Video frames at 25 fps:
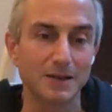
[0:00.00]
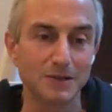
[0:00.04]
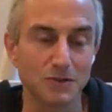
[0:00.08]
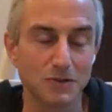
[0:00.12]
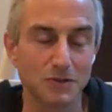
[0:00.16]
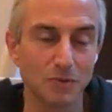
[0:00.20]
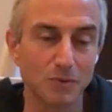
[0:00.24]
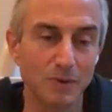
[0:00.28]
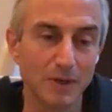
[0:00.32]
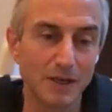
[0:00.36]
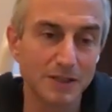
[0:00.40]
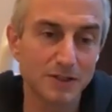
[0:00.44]
So
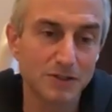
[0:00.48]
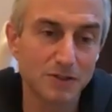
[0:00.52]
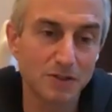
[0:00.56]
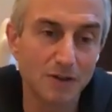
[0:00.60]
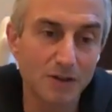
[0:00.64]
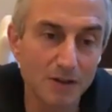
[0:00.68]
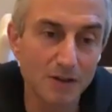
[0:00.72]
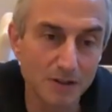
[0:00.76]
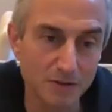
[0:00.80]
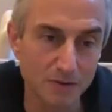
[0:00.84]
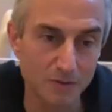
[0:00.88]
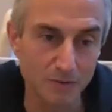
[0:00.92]
what I
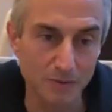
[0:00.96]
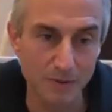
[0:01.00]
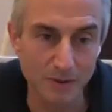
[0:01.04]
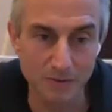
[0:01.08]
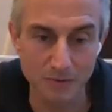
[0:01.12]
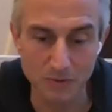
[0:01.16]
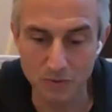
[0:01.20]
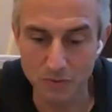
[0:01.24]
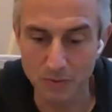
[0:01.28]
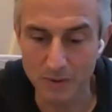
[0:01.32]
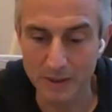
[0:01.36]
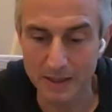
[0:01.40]
started doing
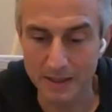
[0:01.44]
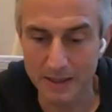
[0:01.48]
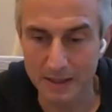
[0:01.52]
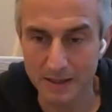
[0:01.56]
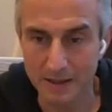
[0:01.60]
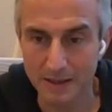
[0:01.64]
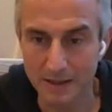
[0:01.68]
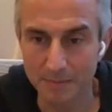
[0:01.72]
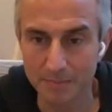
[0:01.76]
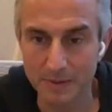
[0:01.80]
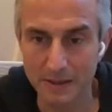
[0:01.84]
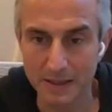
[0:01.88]
was waking
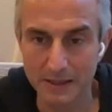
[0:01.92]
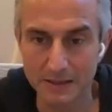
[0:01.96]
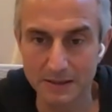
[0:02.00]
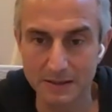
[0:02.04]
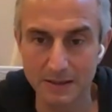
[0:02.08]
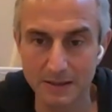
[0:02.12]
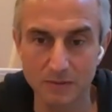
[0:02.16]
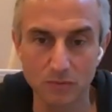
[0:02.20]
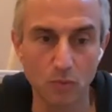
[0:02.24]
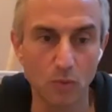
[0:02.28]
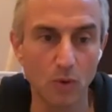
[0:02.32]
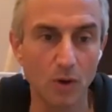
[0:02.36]
up, and I
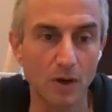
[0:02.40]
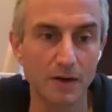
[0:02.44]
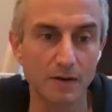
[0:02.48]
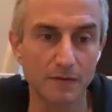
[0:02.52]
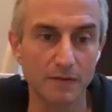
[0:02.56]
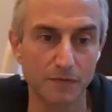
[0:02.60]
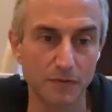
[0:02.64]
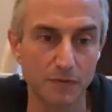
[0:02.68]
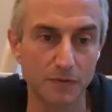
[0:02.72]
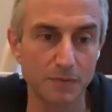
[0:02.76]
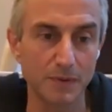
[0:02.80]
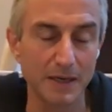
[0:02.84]
did one of
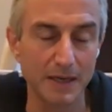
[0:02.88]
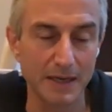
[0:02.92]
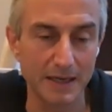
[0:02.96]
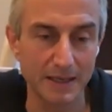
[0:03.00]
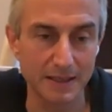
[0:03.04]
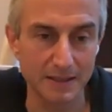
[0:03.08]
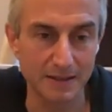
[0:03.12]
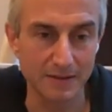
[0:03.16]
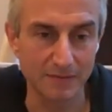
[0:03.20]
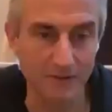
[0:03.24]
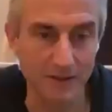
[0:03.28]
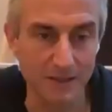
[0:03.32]
three
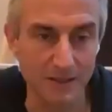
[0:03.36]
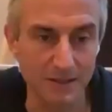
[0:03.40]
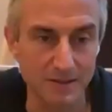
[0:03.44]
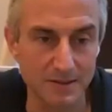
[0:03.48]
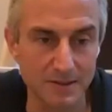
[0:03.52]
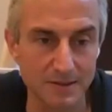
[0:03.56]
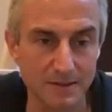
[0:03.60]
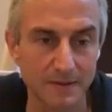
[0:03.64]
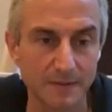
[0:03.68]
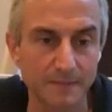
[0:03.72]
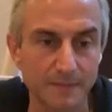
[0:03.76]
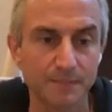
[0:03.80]
activities.